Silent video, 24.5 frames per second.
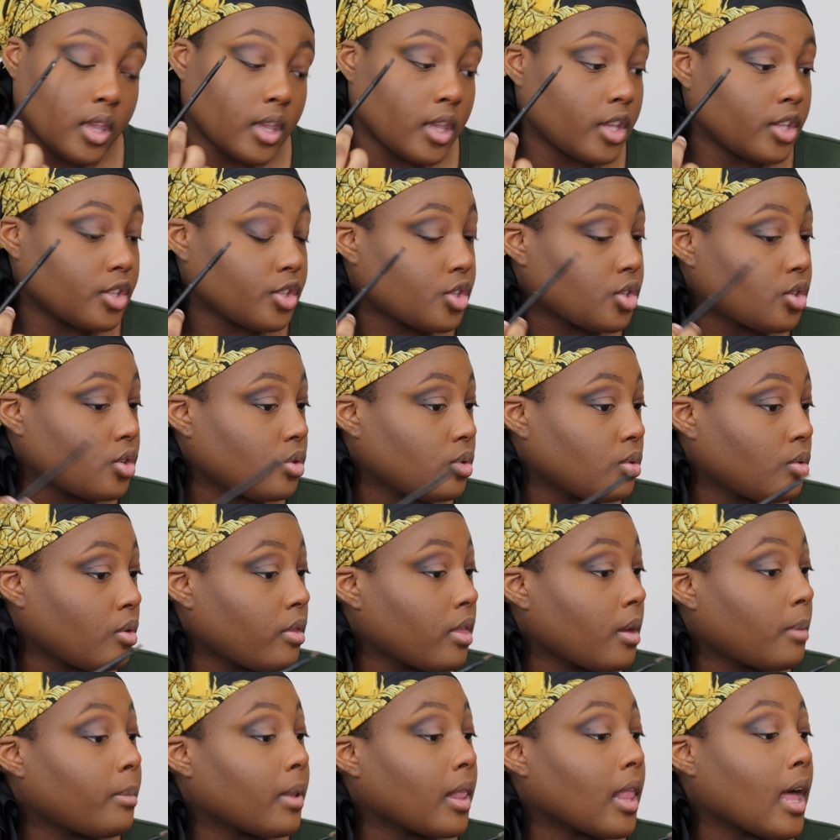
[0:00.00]

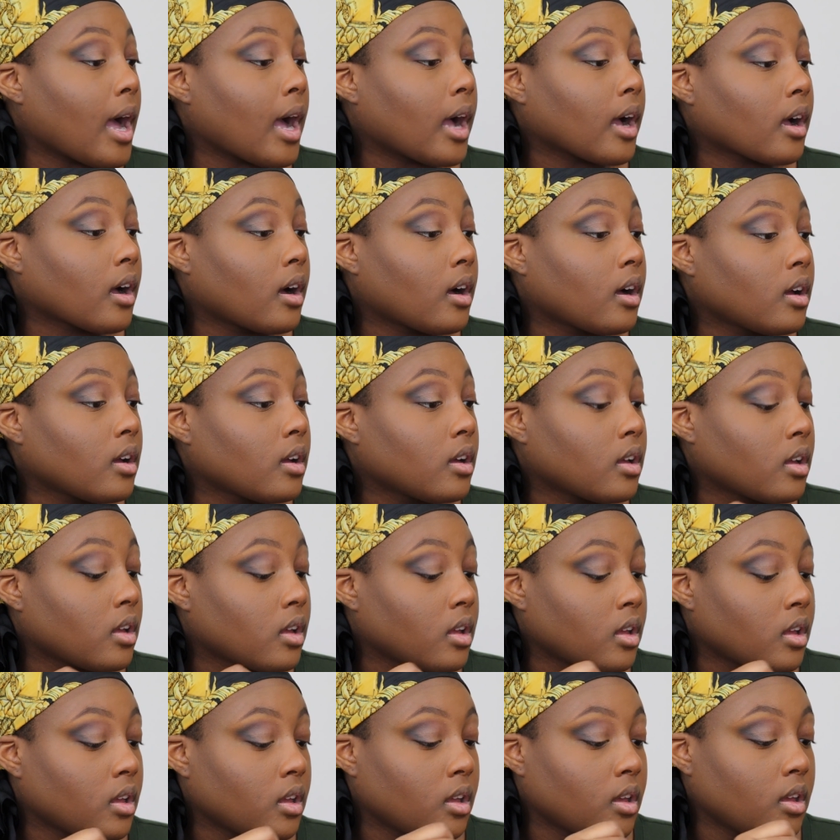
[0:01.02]
into the black.
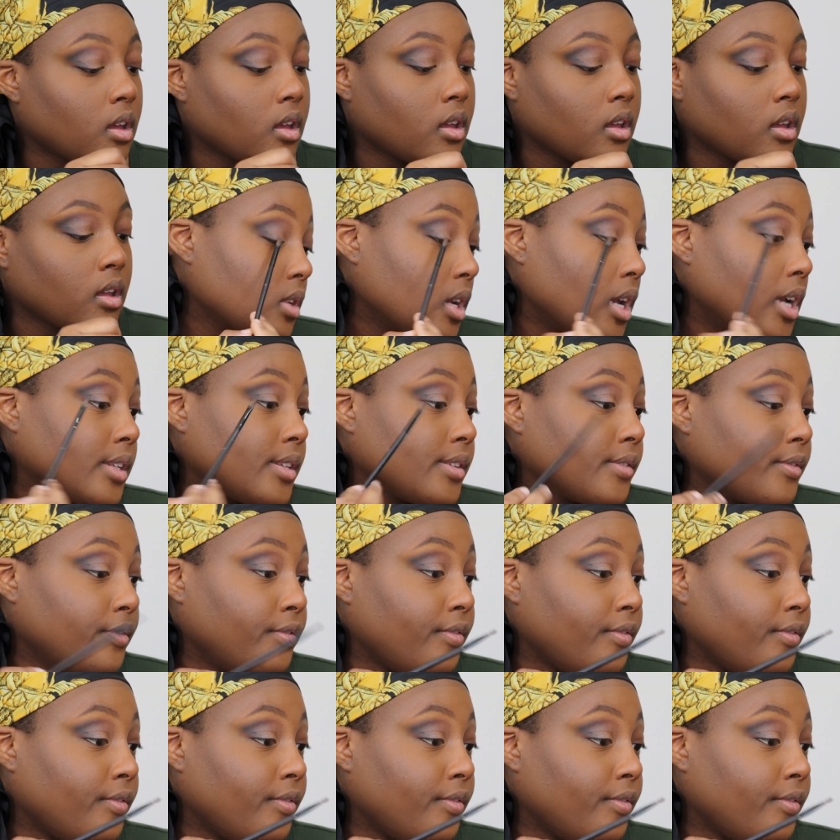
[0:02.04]
It's